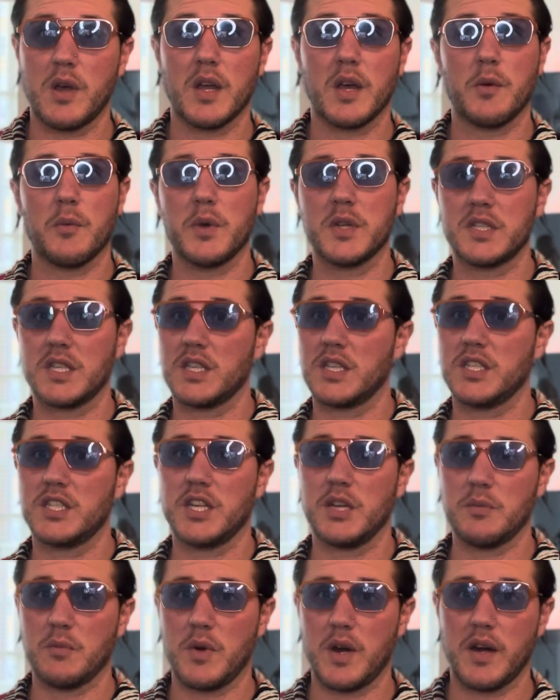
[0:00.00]
I went to the
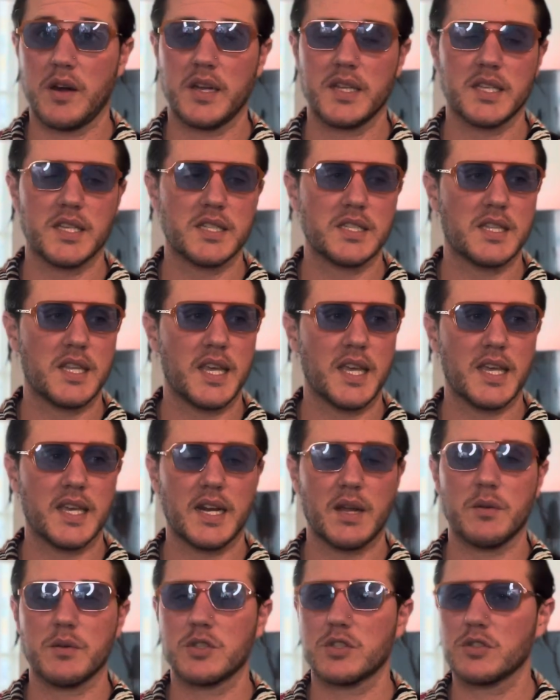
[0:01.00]
gym wearing this thing and
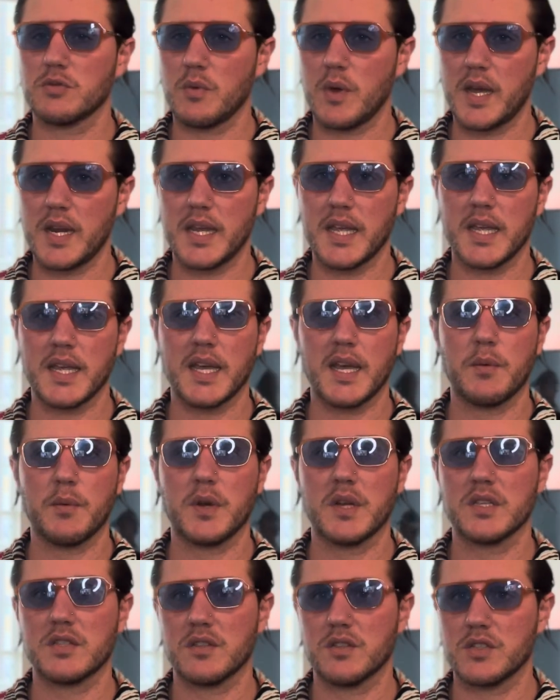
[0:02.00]
I was sweating. I
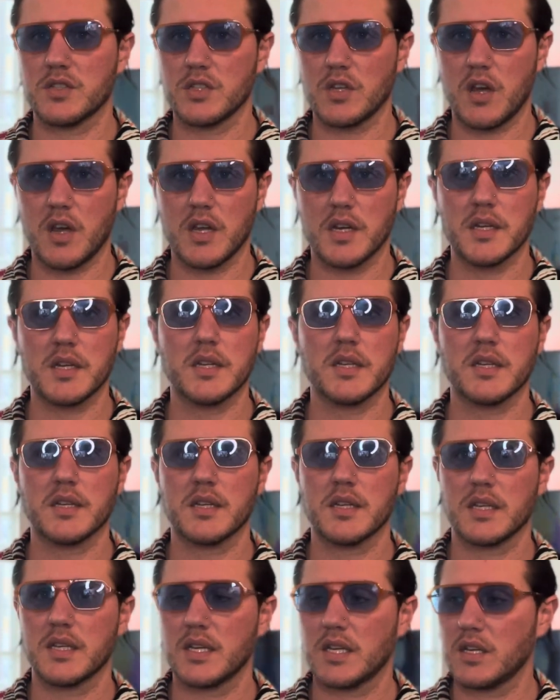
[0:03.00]
went into the sauna
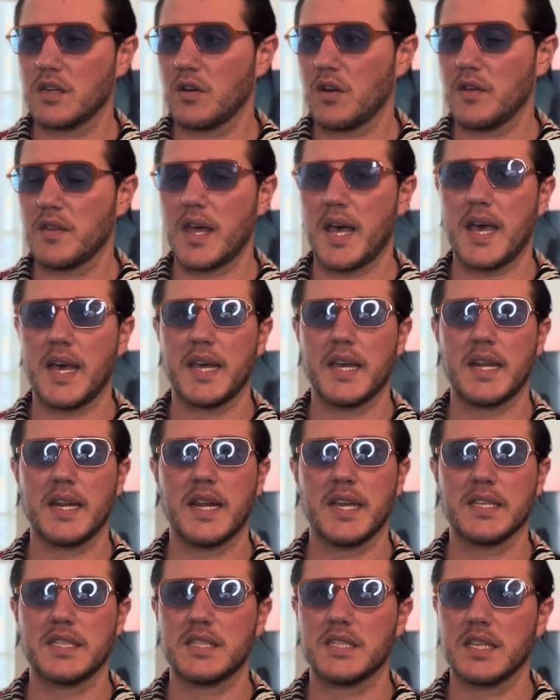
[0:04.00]
and all that, and
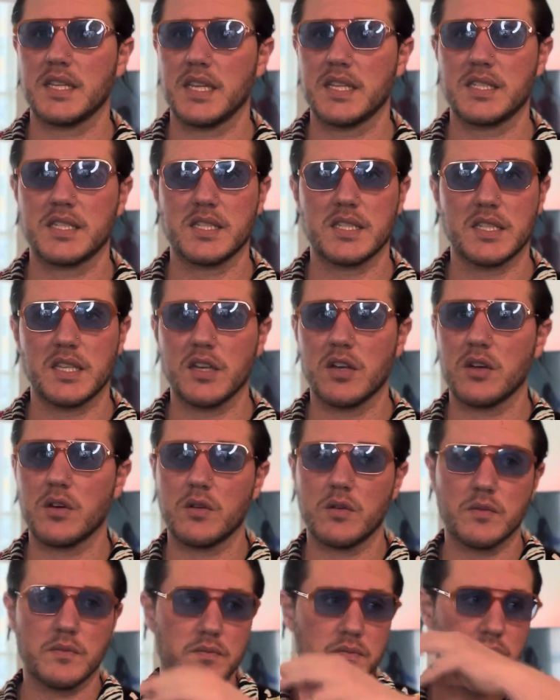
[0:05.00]

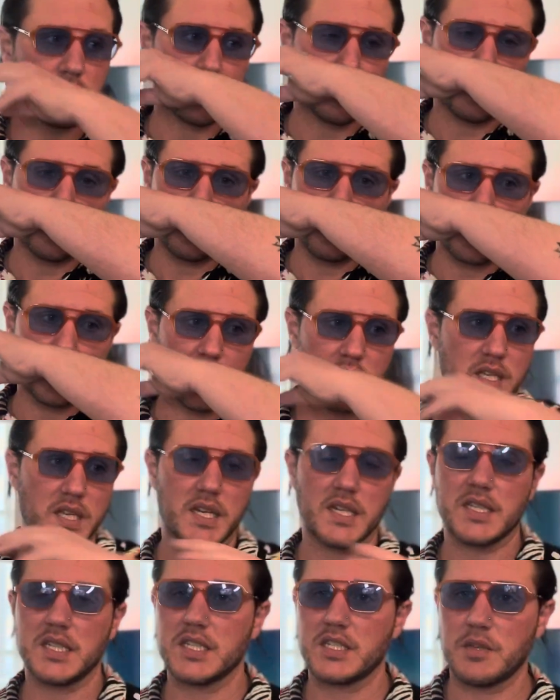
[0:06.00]
it
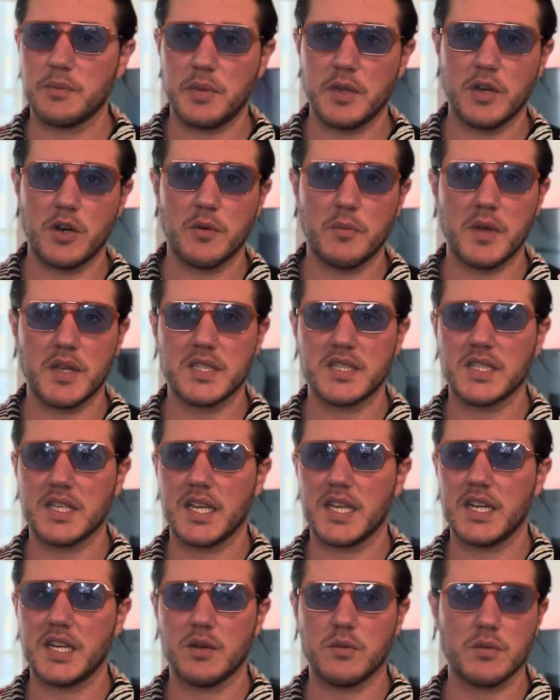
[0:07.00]
didn't disappear on my
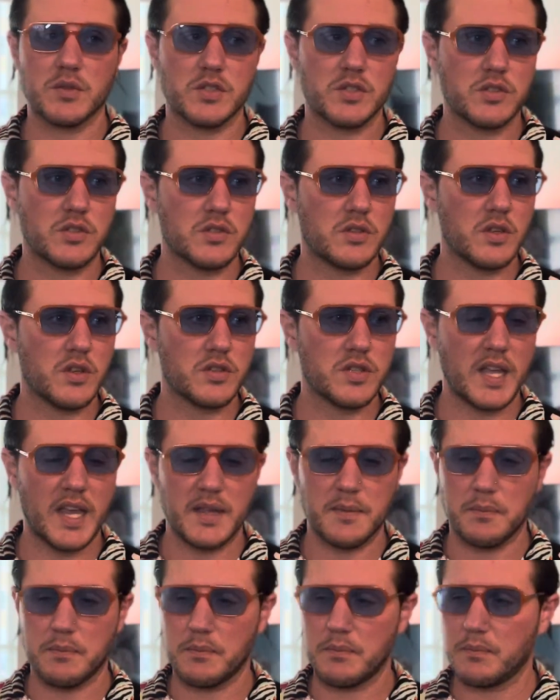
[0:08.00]
skin. It was that
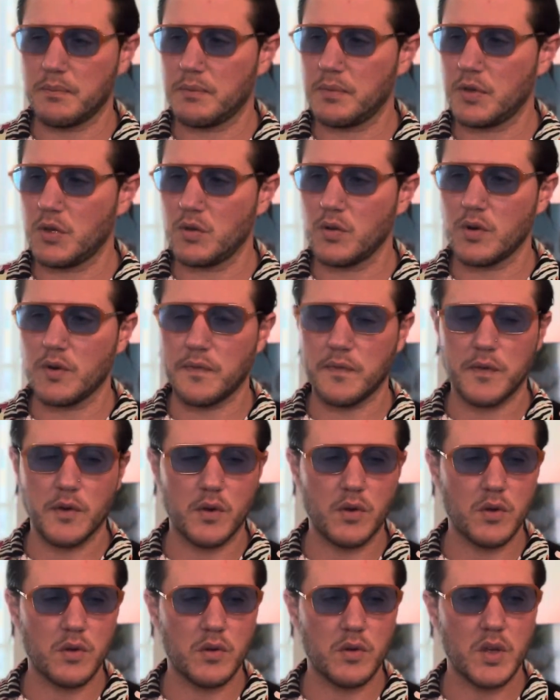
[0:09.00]

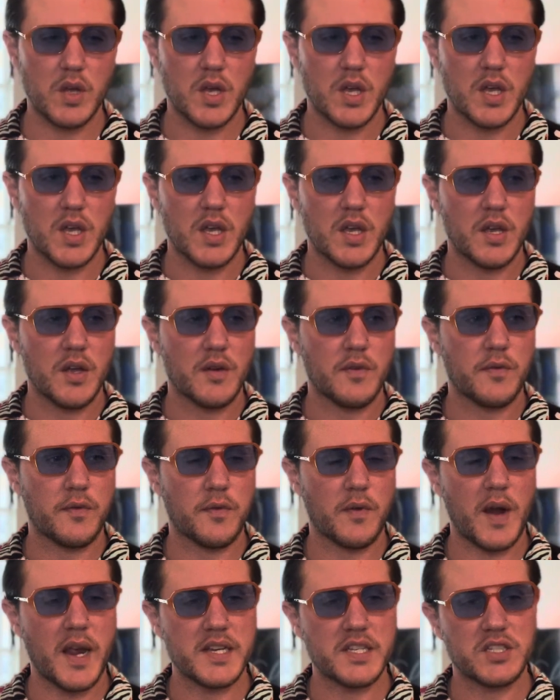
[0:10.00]
beautiful,
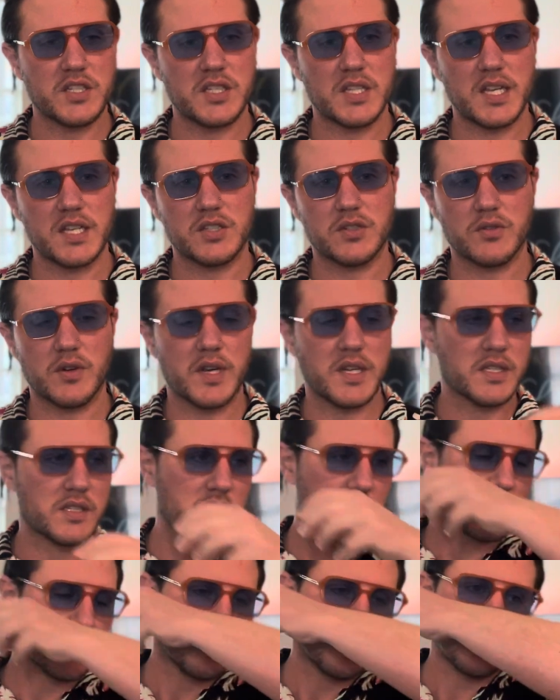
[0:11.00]
fresh
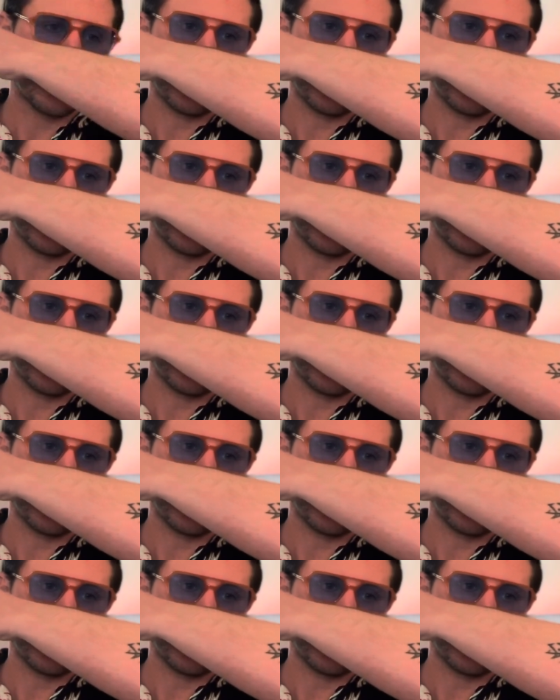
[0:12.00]
citrus.